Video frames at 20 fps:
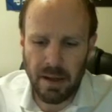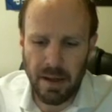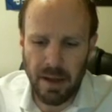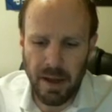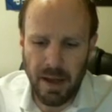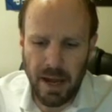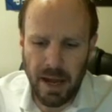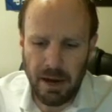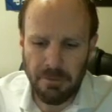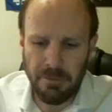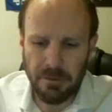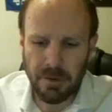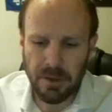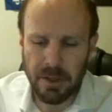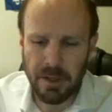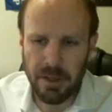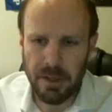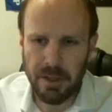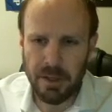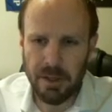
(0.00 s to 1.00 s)

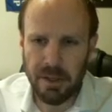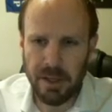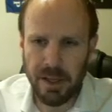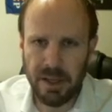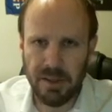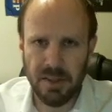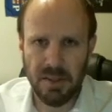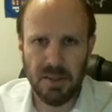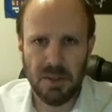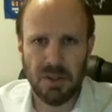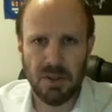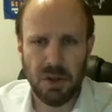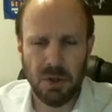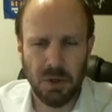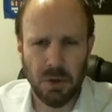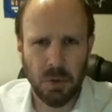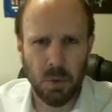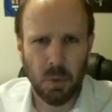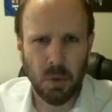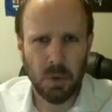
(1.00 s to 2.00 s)
Africa and these
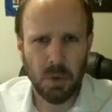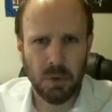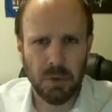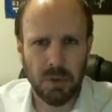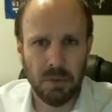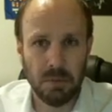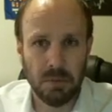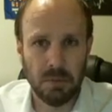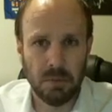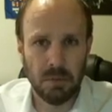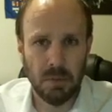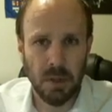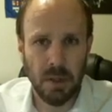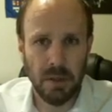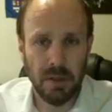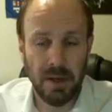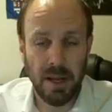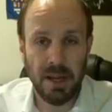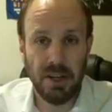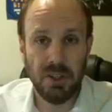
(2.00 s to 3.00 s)
third world
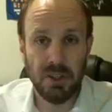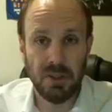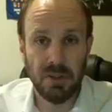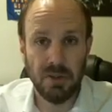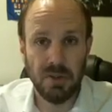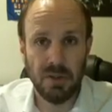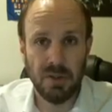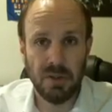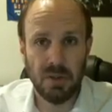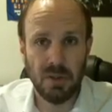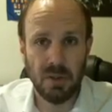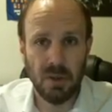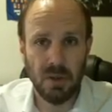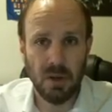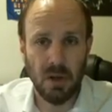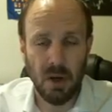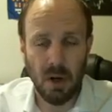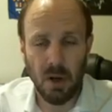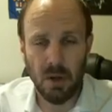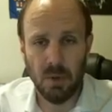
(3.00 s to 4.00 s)
nations
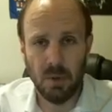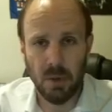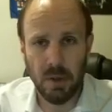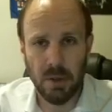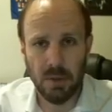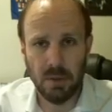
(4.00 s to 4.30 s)
all around